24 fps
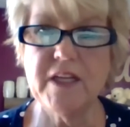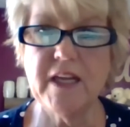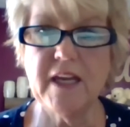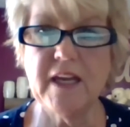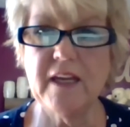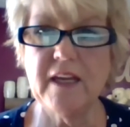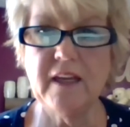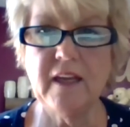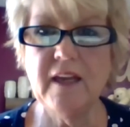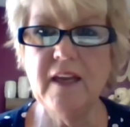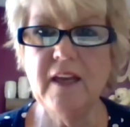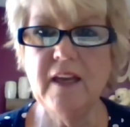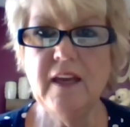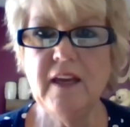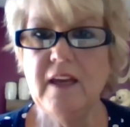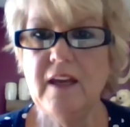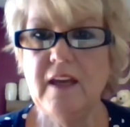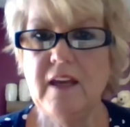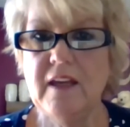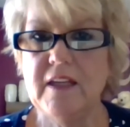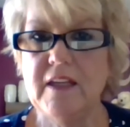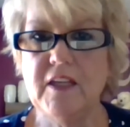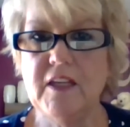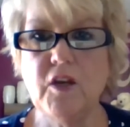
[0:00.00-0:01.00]
day,
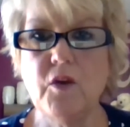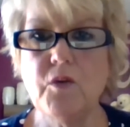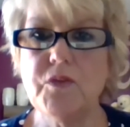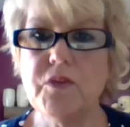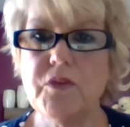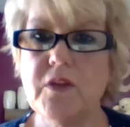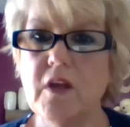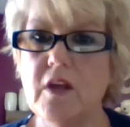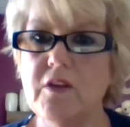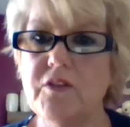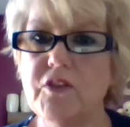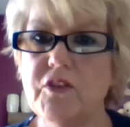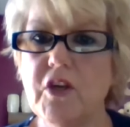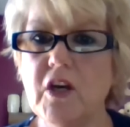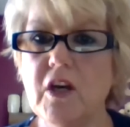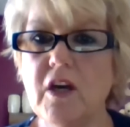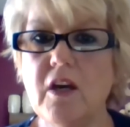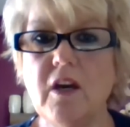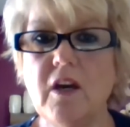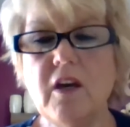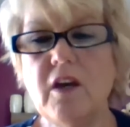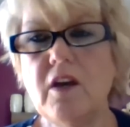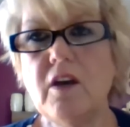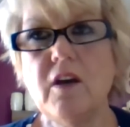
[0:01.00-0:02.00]
you know,
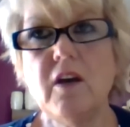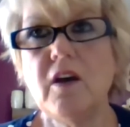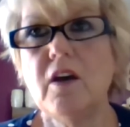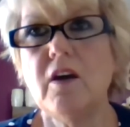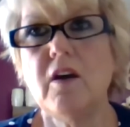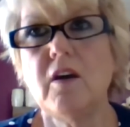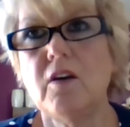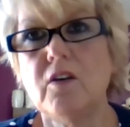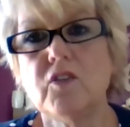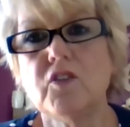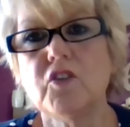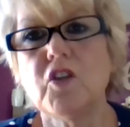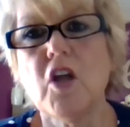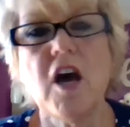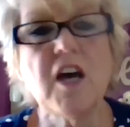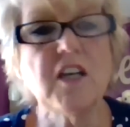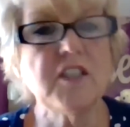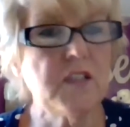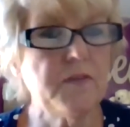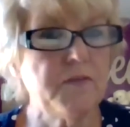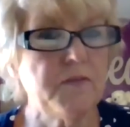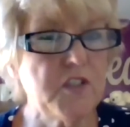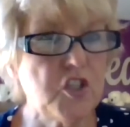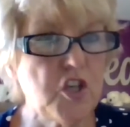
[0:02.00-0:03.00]
the loss of a